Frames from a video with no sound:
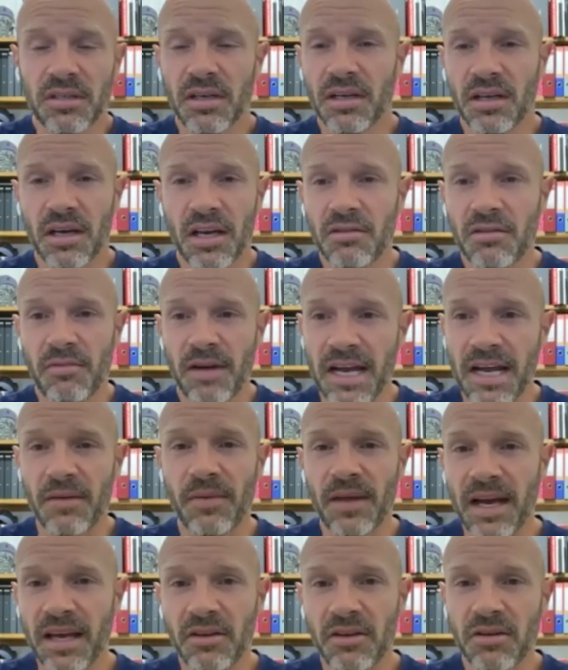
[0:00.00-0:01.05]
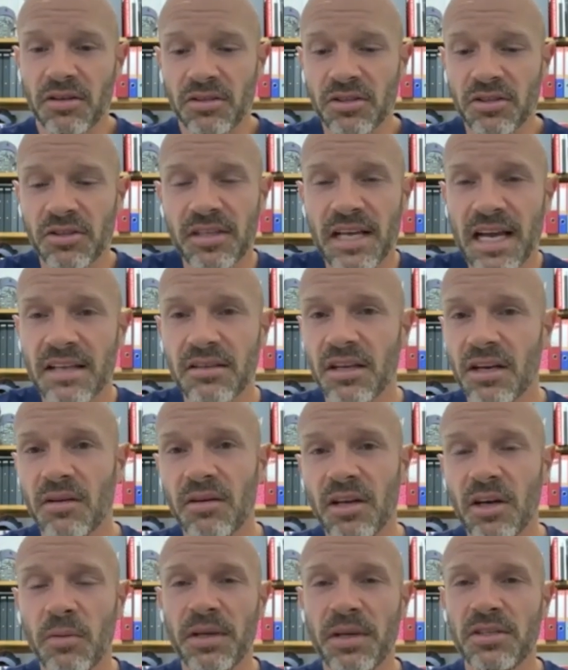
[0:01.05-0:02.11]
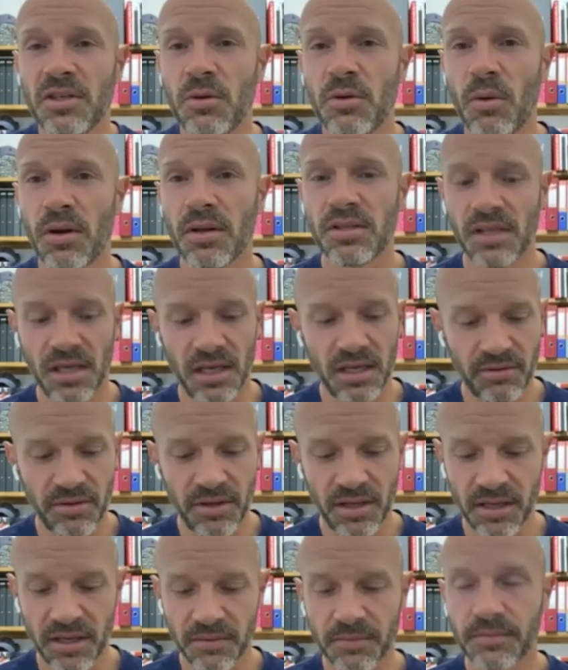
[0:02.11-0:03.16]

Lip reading: And around that, you can just add, little bits of quality here and there.